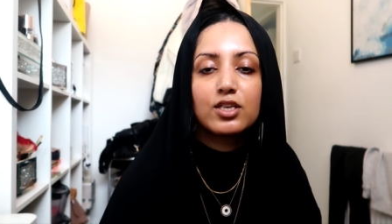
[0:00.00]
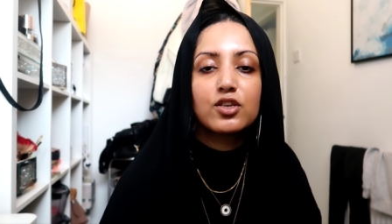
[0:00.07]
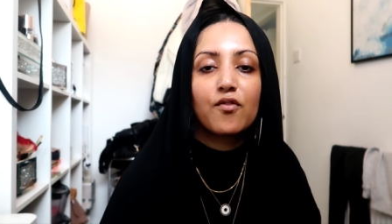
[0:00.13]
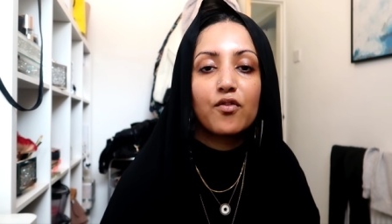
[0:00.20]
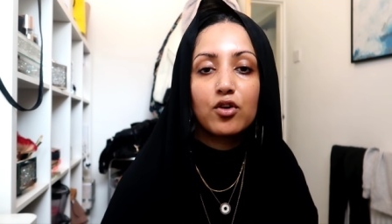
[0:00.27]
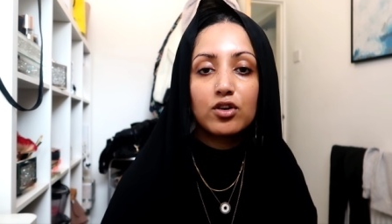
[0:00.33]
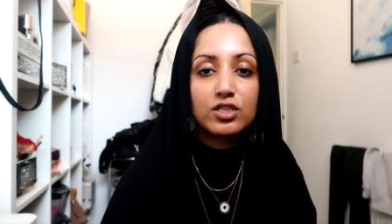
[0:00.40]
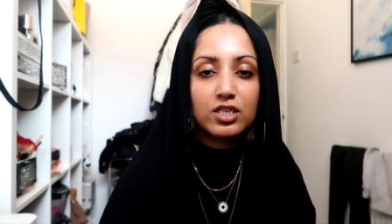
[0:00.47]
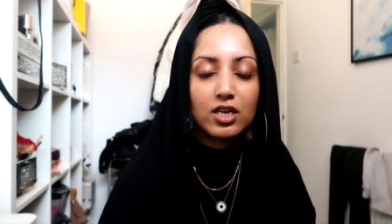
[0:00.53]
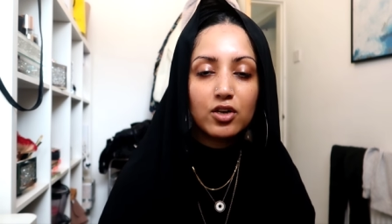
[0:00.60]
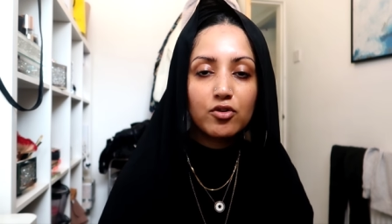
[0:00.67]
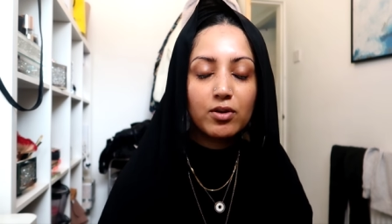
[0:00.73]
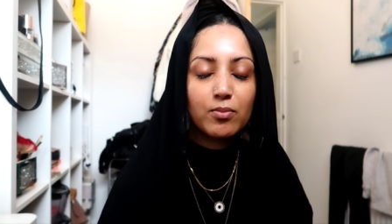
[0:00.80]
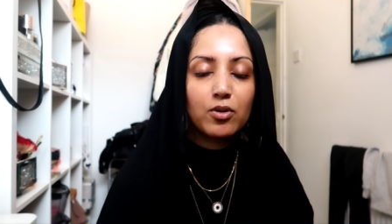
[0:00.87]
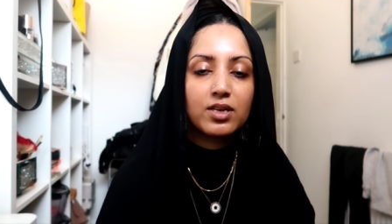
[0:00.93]
so if you've got
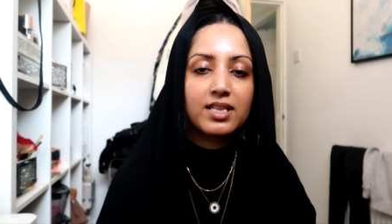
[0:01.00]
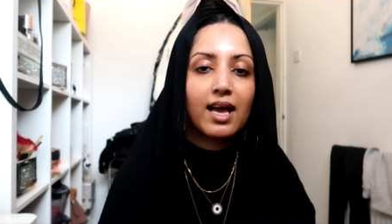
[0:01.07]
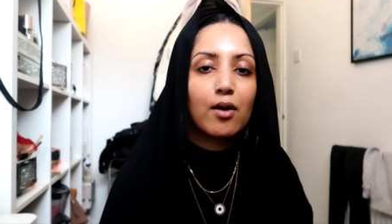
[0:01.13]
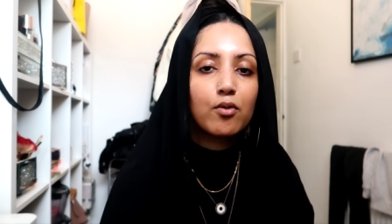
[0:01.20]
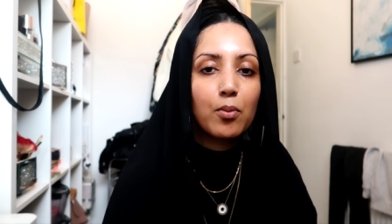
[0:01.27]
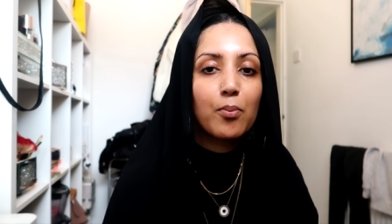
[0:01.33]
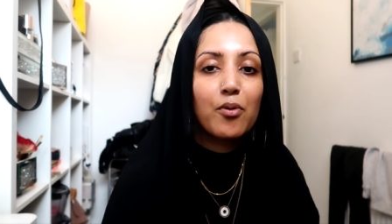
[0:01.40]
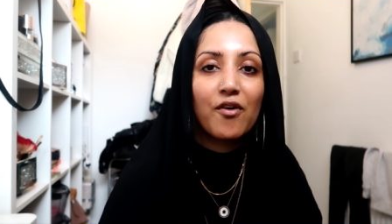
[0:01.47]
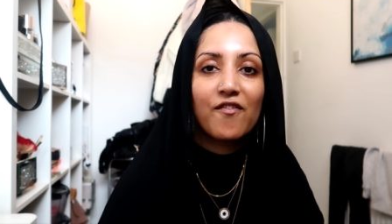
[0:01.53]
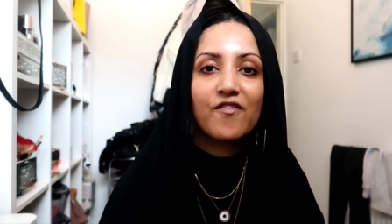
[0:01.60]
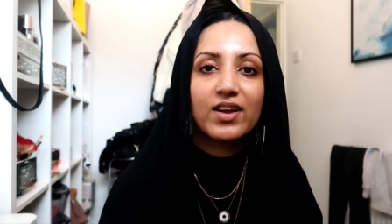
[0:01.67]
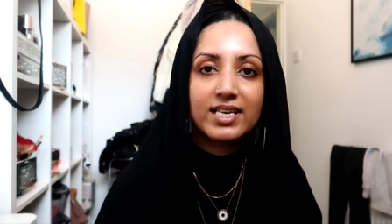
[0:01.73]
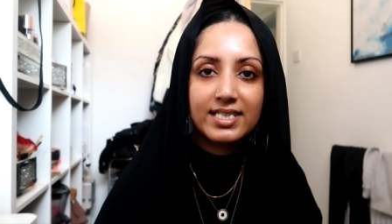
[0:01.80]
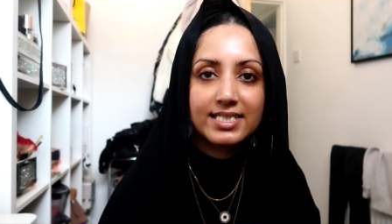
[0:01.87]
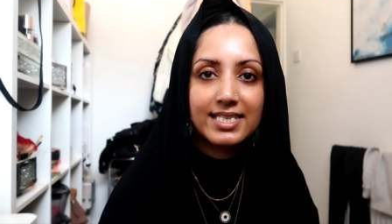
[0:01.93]
sun cream on that will
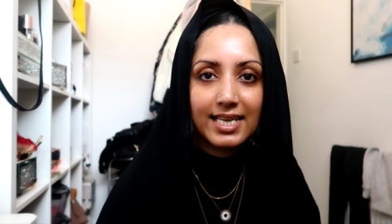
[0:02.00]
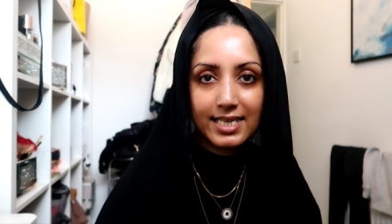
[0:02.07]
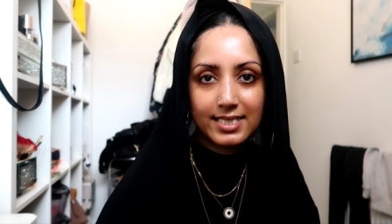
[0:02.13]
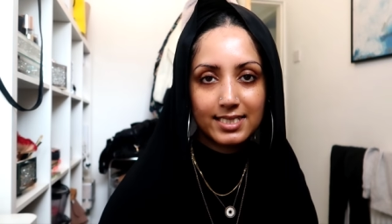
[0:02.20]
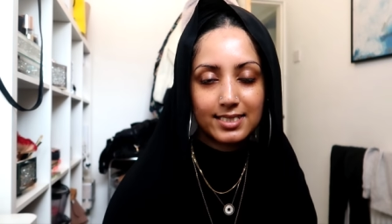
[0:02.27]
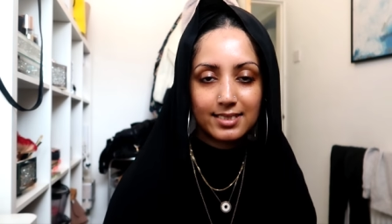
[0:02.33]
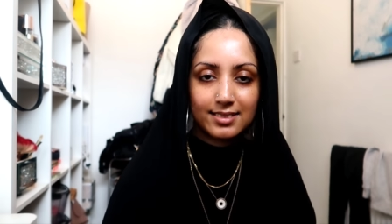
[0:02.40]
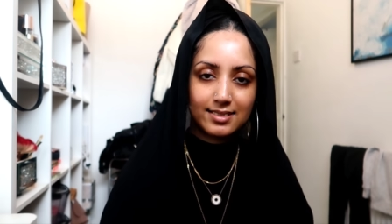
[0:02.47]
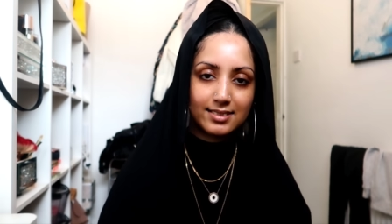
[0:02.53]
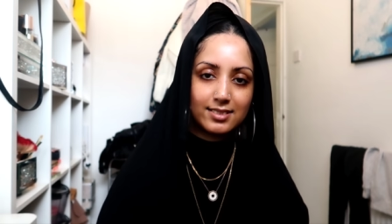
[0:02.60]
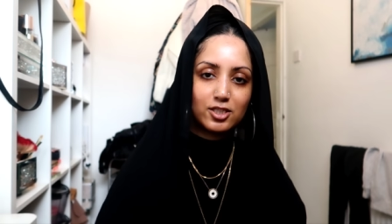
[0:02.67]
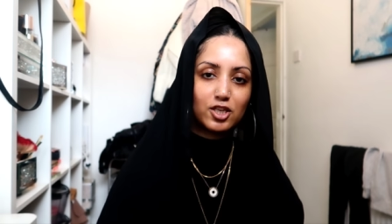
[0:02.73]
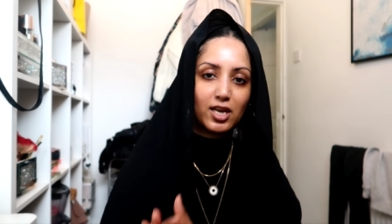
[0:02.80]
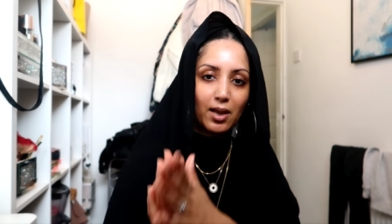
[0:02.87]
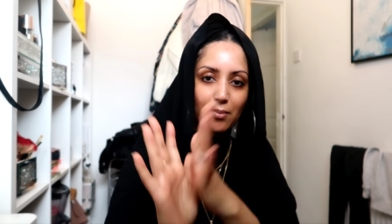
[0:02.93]
prevent it
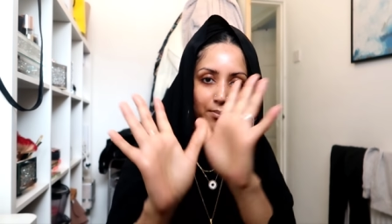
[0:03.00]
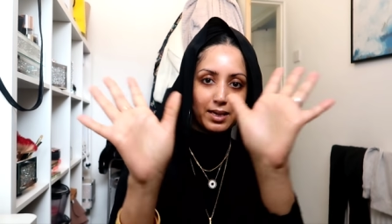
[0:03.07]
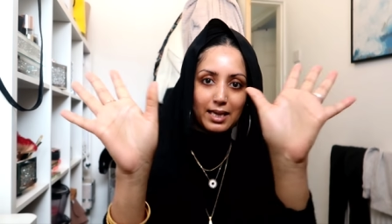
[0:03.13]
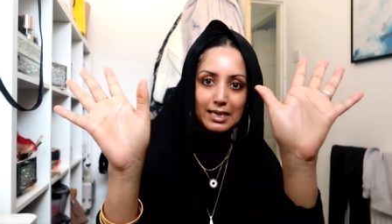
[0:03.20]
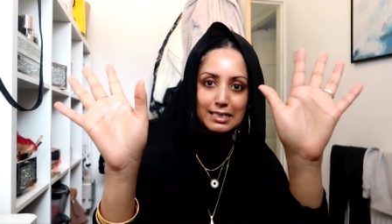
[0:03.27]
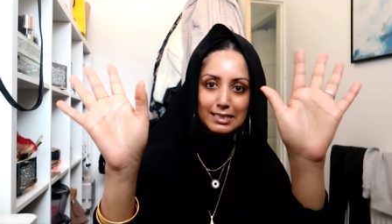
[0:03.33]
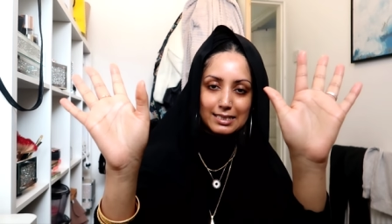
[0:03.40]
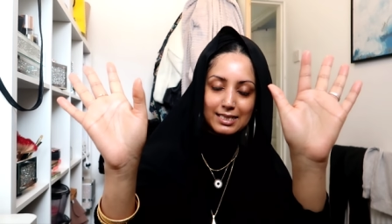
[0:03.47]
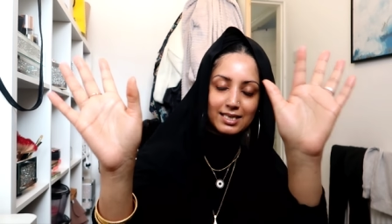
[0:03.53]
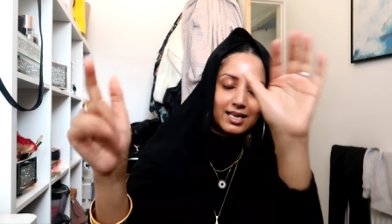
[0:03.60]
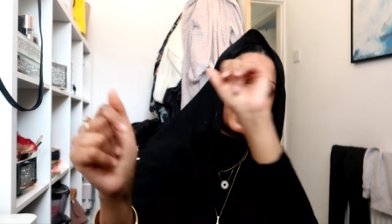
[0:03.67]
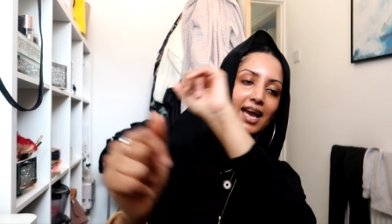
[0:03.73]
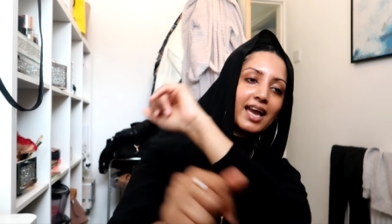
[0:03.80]
to you get me?